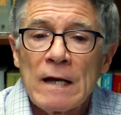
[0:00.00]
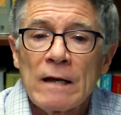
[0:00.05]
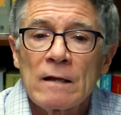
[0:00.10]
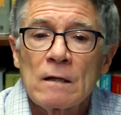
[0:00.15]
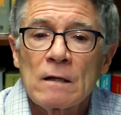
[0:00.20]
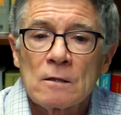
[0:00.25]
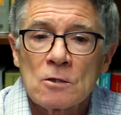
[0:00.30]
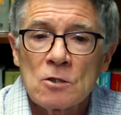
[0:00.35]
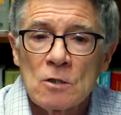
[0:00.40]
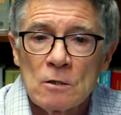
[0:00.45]

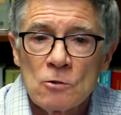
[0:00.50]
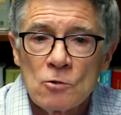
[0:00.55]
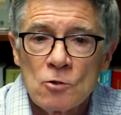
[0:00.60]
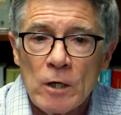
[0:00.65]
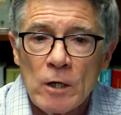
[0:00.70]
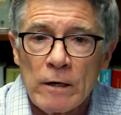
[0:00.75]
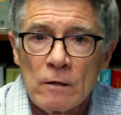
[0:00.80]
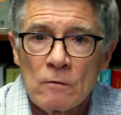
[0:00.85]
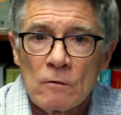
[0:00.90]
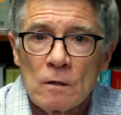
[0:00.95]
ethics in
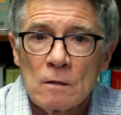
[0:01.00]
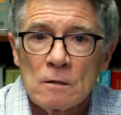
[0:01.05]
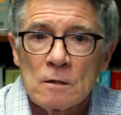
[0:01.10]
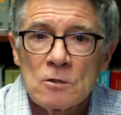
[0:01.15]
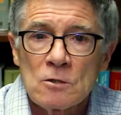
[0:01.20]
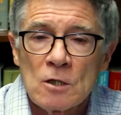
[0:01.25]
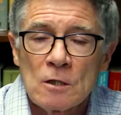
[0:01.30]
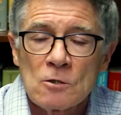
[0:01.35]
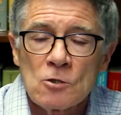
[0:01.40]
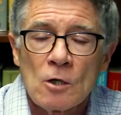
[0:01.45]
general.
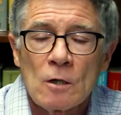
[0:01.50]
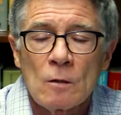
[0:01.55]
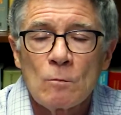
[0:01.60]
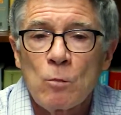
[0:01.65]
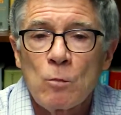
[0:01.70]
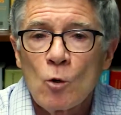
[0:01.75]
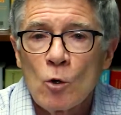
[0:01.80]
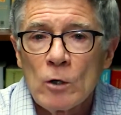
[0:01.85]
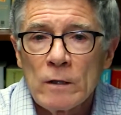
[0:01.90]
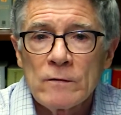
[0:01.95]
It's such an
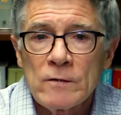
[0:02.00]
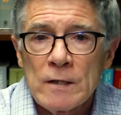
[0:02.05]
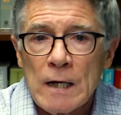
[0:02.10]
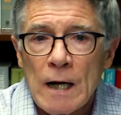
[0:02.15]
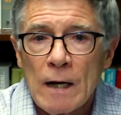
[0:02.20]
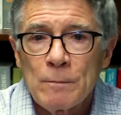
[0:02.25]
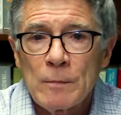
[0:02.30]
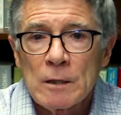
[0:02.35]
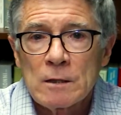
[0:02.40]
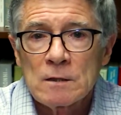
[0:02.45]
important
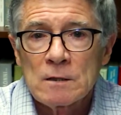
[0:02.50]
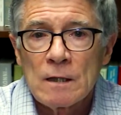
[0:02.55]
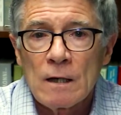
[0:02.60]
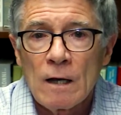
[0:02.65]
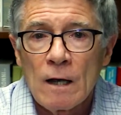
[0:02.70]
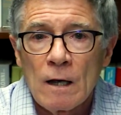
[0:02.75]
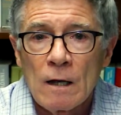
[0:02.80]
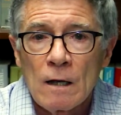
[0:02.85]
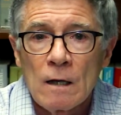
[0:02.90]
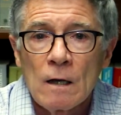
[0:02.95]
topic
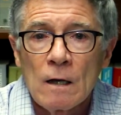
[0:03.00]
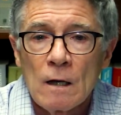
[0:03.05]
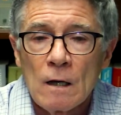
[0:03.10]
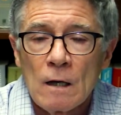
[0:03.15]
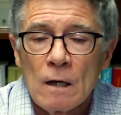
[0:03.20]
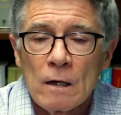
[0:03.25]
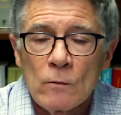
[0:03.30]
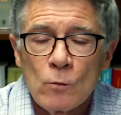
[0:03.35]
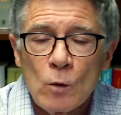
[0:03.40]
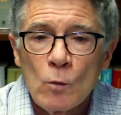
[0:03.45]
today,
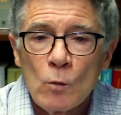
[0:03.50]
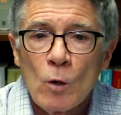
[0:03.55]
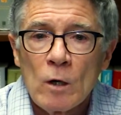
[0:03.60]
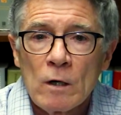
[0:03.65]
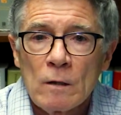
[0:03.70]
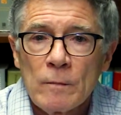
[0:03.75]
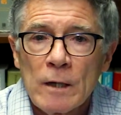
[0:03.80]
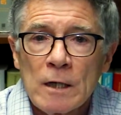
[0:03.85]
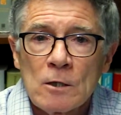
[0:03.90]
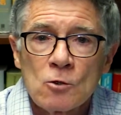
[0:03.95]
and we want
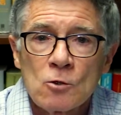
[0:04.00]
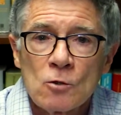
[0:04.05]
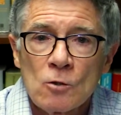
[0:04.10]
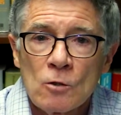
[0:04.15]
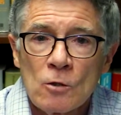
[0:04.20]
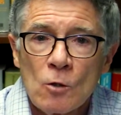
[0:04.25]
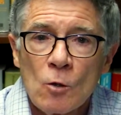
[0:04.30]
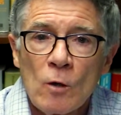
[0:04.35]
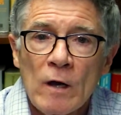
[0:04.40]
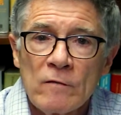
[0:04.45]
to make
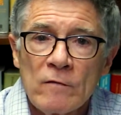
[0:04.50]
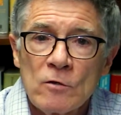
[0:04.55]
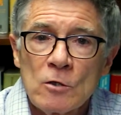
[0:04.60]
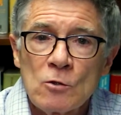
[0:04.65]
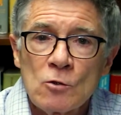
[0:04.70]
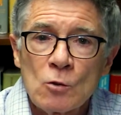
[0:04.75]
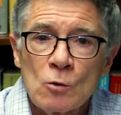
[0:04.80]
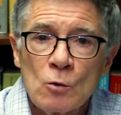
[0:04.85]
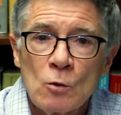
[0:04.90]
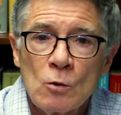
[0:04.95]
sure you have the
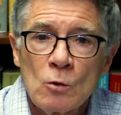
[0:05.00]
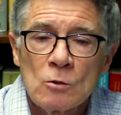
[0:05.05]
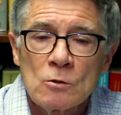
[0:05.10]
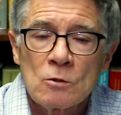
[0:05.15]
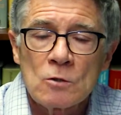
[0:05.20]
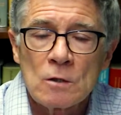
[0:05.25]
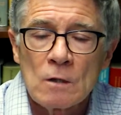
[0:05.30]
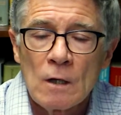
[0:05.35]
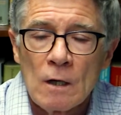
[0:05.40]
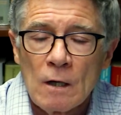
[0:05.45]

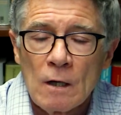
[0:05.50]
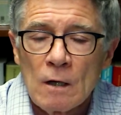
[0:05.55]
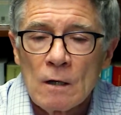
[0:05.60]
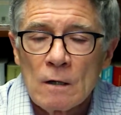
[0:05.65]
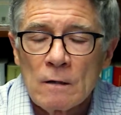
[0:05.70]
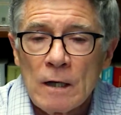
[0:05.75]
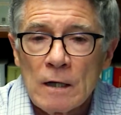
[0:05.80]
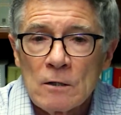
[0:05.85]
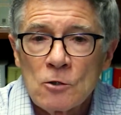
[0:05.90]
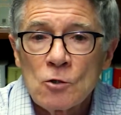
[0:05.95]
tools
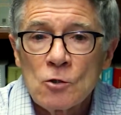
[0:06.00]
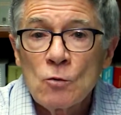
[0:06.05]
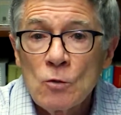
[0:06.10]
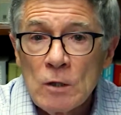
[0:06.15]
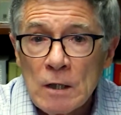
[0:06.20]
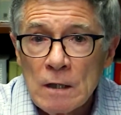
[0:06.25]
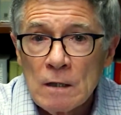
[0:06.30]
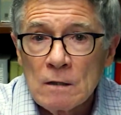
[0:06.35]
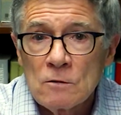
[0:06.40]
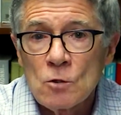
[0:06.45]
that you
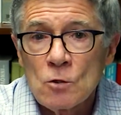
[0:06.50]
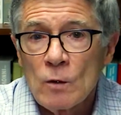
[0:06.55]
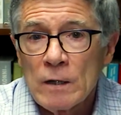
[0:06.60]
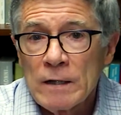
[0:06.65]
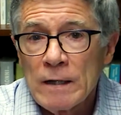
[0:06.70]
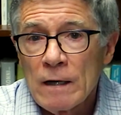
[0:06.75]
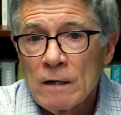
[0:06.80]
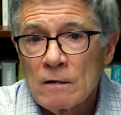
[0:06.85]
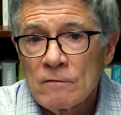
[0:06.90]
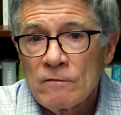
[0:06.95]
need to
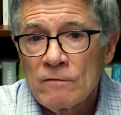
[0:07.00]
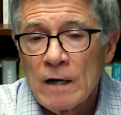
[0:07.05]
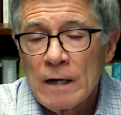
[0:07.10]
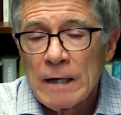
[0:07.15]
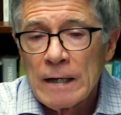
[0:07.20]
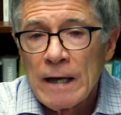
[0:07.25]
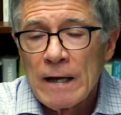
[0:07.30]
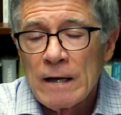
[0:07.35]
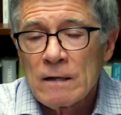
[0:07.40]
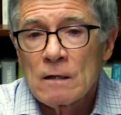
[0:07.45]

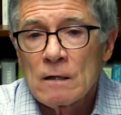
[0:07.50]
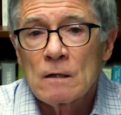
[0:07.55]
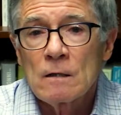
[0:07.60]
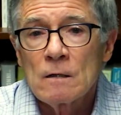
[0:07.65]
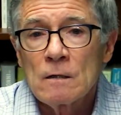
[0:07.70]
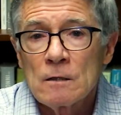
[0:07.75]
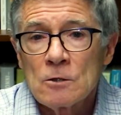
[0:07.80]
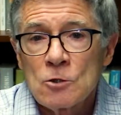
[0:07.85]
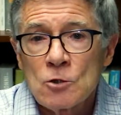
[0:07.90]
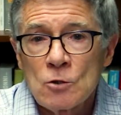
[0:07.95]
identify
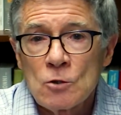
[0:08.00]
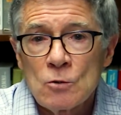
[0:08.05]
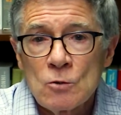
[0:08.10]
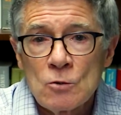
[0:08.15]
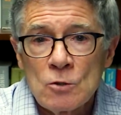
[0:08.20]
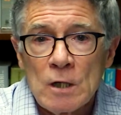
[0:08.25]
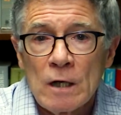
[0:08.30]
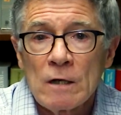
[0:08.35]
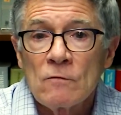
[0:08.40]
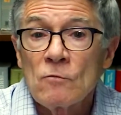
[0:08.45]
ethical
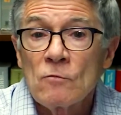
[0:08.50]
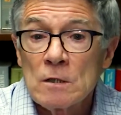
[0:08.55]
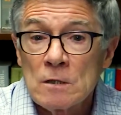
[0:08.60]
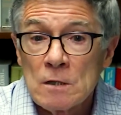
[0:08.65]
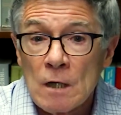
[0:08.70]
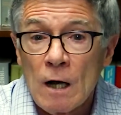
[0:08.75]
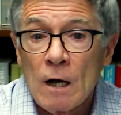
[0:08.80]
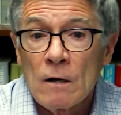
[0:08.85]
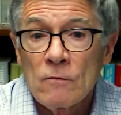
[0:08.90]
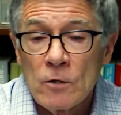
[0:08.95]
issues and
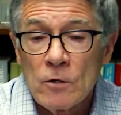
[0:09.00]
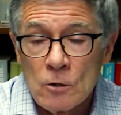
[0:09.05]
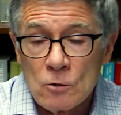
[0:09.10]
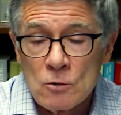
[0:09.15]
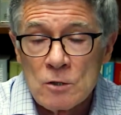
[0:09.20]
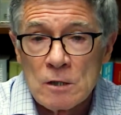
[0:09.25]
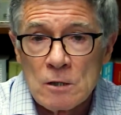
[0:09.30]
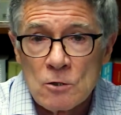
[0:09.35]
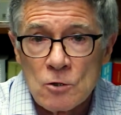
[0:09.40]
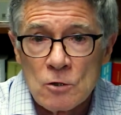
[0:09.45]
resolve
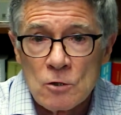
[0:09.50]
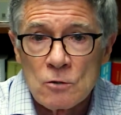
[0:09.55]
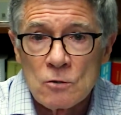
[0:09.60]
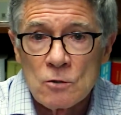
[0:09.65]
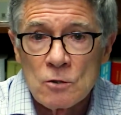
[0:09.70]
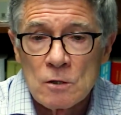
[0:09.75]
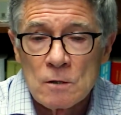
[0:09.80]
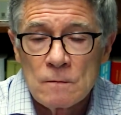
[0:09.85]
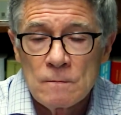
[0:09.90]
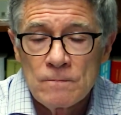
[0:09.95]
those
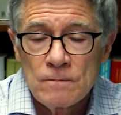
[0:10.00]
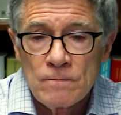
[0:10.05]
issues.